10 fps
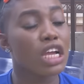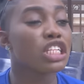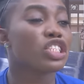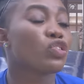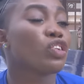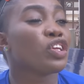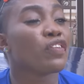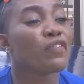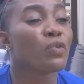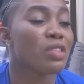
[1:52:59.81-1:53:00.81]
It's only a
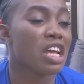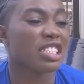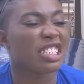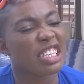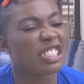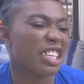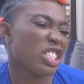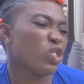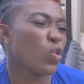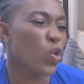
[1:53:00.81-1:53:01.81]
fool that says
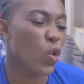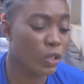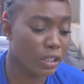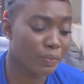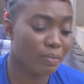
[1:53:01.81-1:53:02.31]
there's no God.